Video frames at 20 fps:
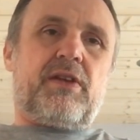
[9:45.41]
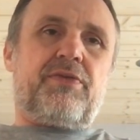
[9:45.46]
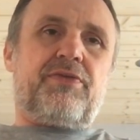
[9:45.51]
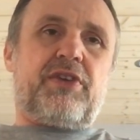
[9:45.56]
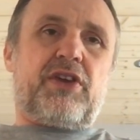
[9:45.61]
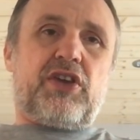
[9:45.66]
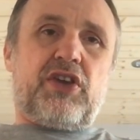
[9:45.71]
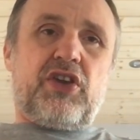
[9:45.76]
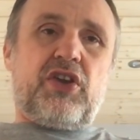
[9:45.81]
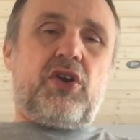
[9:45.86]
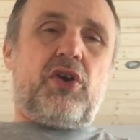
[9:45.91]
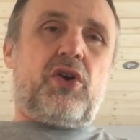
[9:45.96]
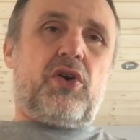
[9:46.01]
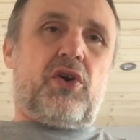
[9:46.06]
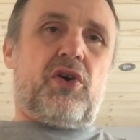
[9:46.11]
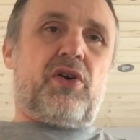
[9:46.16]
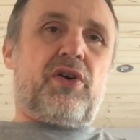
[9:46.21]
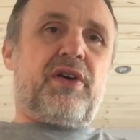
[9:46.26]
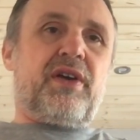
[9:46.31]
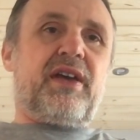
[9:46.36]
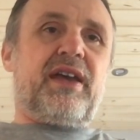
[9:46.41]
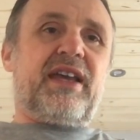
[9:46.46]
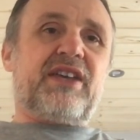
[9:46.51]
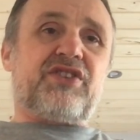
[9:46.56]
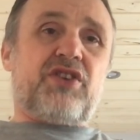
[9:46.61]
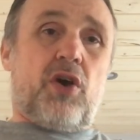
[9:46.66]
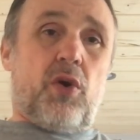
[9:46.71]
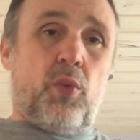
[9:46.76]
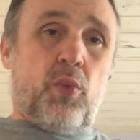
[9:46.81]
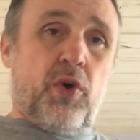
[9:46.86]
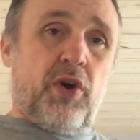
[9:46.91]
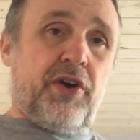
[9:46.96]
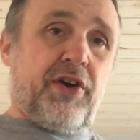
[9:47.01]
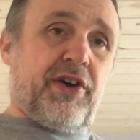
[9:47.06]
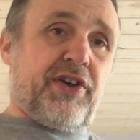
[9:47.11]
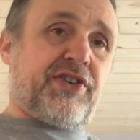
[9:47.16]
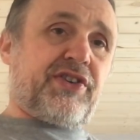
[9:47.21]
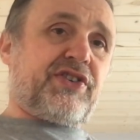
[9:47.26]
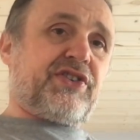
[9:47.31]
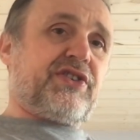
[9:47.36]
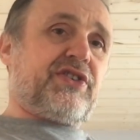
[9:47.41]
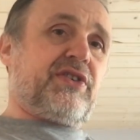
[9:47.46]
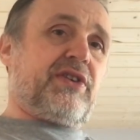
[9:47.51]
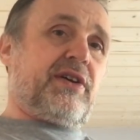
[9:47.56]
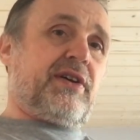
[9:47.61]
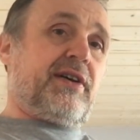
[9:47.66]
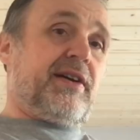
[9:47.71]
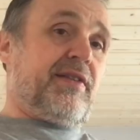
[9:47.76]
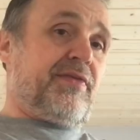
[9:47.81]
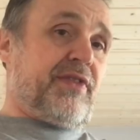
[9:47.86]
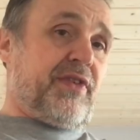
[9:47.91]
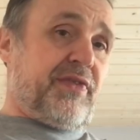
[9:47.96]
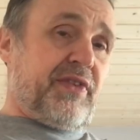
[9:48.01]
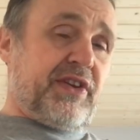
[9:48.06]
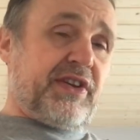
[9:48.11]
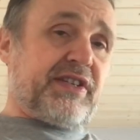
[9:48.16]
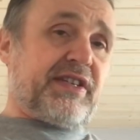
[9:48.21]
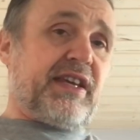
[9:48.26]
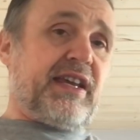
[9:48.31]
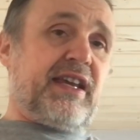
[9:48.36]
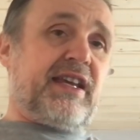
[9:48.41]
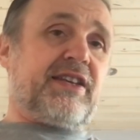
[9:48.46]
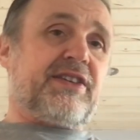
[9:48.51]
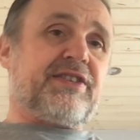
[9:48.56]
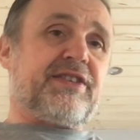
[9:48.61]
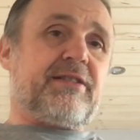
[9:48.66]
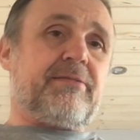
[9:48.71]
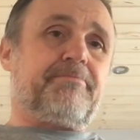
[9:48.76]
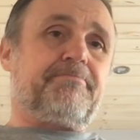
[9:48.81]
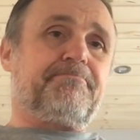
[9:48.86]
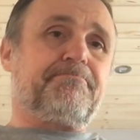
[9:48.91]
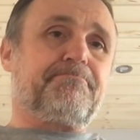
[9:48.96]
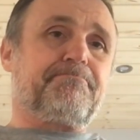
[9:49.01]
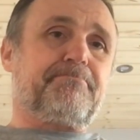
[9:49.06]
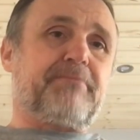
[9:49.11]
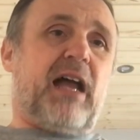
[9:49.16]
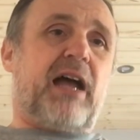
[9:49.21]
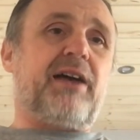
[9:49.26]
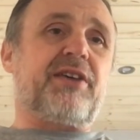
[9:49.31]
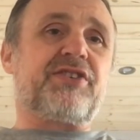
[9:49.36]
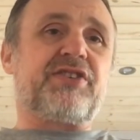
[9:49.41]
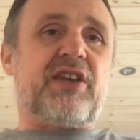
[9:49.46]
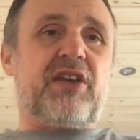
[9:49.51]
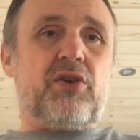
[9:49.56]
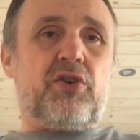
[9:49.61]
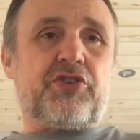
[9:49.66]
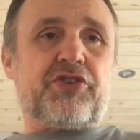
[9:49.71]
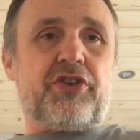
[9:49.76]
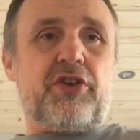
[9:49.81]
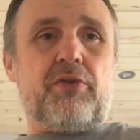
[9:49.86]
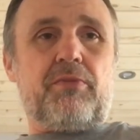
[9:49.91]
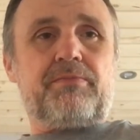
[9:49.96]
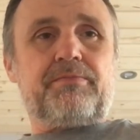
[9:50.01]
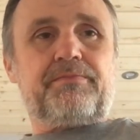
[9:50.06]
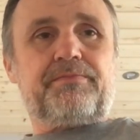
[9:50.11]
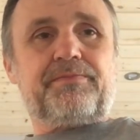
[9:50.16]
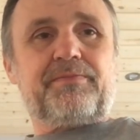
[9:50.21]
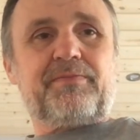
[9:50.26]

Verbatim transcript: the cure is not worse than the disease. See you all soon.